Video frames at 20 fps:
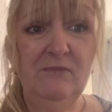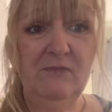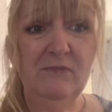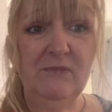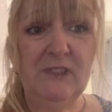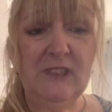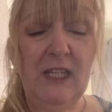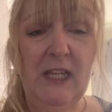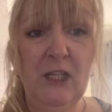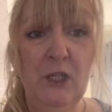
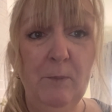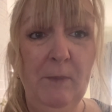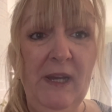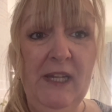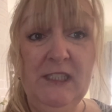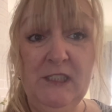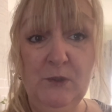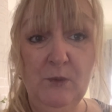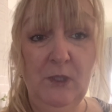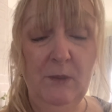saying goodbye
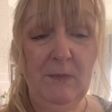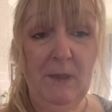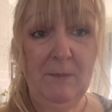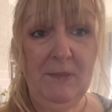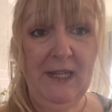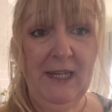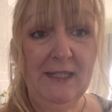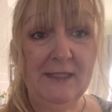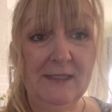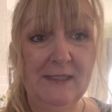to all my
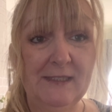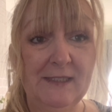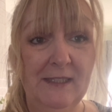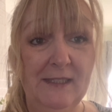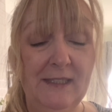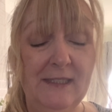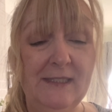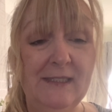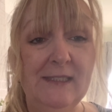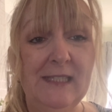plants at
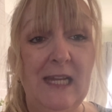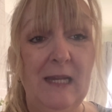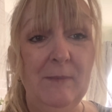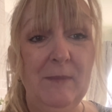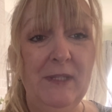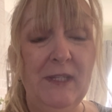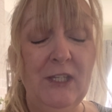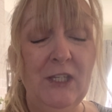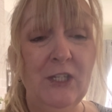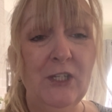this time
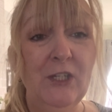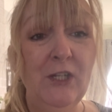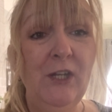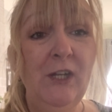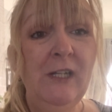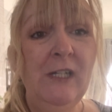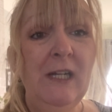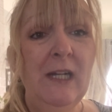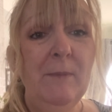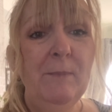of the year,
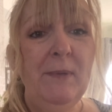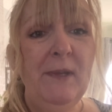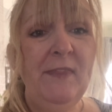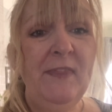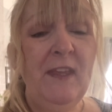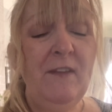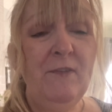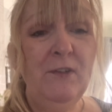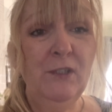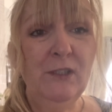but
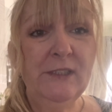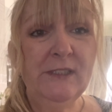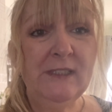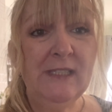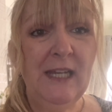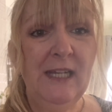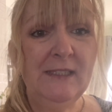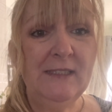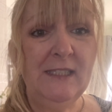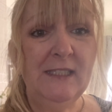they've all
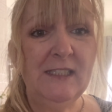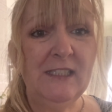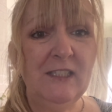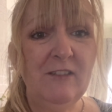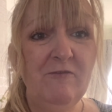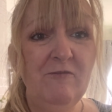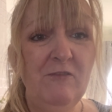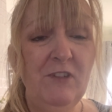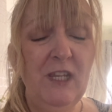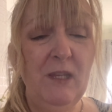started
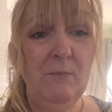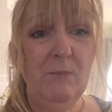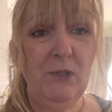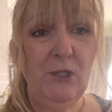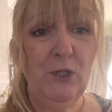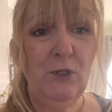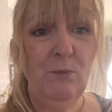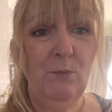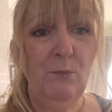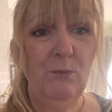to
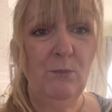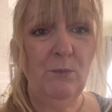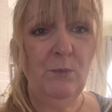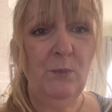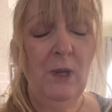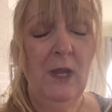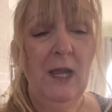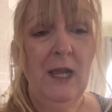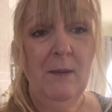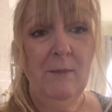
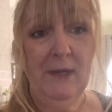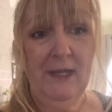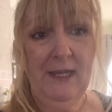rebloom. My